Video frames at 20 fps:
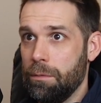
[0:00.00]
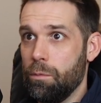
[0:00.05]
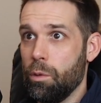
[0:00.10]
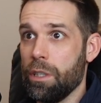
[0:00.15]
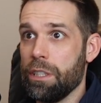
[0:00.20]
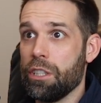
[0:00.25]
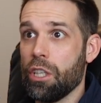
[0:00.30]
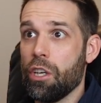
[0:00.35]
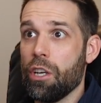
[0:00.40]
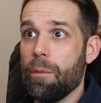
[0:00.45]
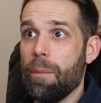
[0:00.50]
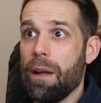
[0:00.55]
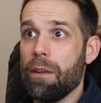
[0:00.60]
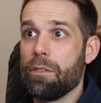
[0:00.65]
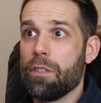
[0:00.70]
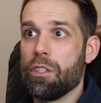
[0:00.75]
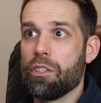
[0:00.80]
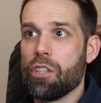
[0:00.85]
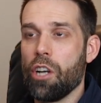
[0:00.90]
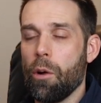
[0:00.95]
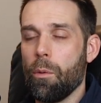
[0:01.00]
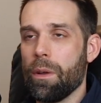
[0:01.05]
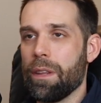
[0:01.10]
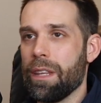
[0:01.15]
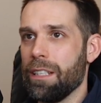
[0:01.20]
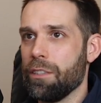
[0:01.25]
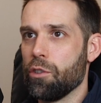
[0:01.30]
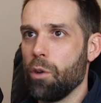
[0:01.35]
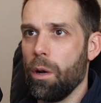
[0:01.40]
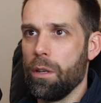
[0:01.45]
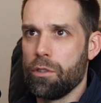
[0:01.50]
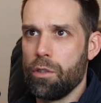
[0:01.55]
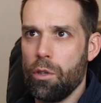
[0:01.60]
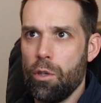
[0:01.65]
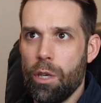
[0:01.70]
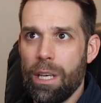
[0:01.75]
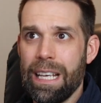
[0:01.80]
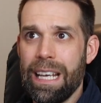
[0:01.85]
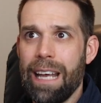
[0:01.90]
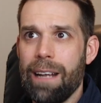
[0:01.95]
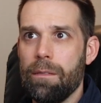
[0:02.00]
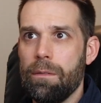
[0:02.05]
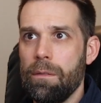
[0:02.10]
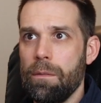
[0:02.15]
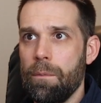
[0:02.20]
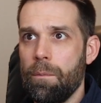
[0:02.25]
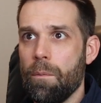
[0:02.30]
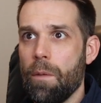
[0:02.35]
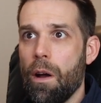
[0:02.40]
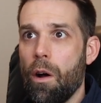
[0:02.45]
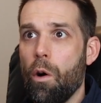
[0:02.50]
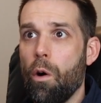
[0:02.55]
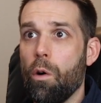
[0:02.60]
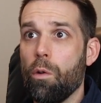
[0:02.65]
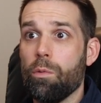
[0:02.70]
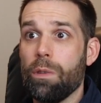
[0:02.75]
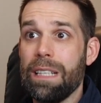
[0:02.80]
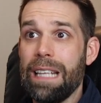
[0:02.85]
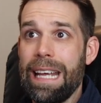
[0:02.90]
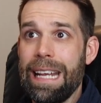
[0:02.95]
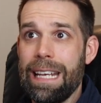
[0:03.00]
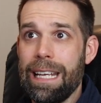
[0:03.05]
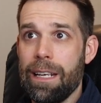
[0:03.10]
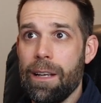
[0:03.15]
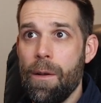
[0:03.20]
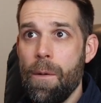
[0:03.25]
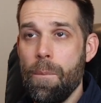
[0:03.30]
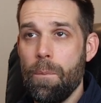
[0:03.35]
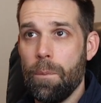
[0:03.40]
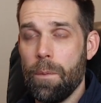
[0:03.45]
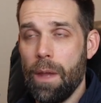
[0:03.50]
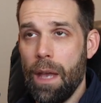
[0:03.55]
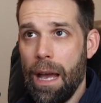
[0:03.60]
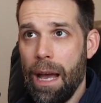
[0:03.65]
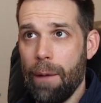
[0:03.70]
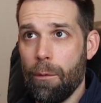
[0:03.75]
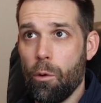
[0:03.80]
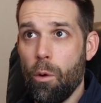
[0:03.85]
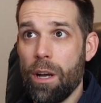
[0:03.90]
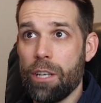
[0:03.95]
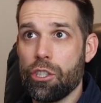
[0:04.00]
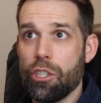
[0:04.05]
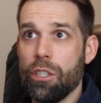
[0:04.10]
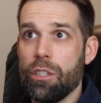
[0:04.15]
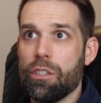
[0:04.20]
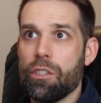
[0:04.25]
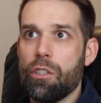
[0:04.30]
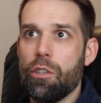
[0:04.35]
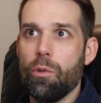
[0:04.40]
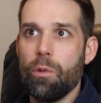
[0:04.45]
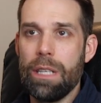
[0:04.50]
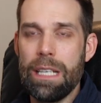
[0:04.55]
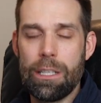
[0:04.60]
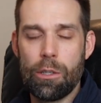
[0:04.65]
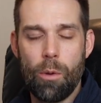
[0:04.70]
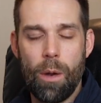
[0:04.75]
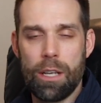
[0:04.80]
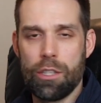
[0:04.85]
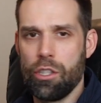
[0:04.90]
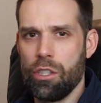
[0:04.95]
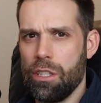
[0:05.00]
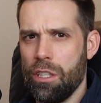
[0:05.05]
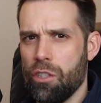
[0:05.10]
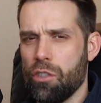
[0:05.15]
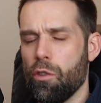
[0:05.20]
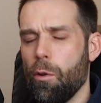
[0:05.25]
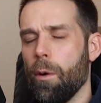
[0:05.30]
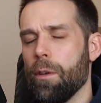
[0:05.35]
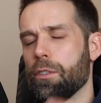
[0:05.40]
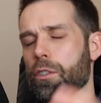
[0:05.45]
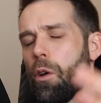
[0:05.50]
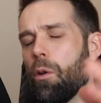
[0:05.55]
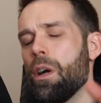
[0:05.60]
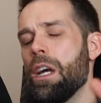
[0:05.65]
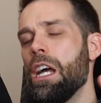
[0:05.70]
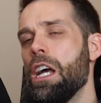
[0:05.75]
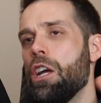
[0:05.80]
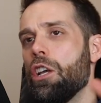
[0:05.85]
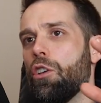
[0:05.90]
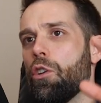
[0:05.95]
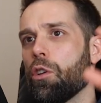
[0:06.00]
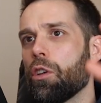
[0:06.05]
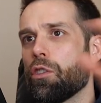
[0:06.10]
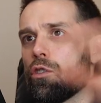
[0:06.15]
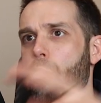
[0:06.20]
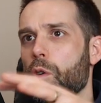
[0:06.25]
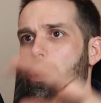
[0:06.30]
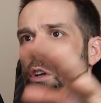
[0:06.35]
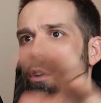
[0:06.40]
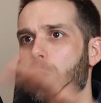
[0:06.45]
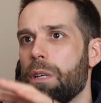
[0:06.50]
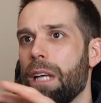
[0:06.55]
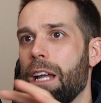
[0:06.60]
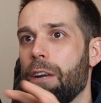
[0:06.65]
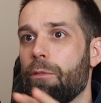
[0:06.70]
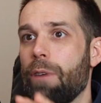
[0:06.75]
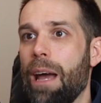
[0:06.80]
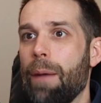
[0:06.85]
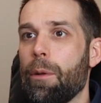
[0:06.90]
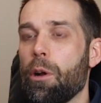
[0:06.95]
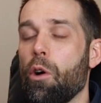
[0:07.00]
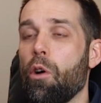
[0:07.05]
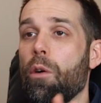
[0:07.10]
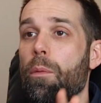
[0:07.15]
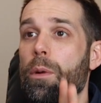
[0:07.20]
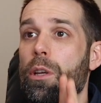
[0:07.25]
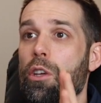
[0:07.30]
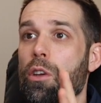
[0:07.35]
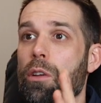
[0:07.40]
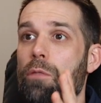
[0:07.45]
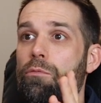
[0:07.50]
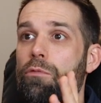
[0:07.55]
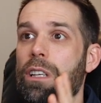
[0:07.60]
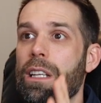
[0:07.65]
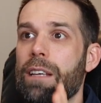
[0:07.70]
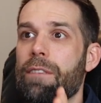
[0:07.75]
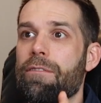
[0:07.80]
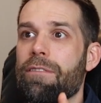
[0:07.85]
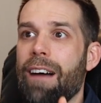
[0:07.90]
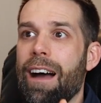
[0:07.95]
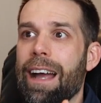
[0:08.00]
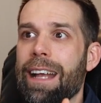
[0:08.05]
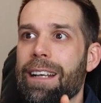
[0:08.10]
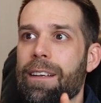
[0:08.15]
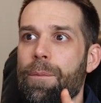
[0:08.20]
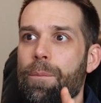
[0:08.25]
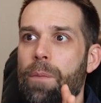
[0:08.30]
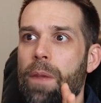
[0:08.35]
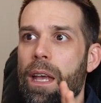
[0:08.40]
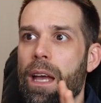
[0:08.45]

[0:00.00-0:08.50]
What is a good amount to start with, and so on. So you can get all related questions to these questions and so on. So you can sort of go down a rabbit hole, but you can really find,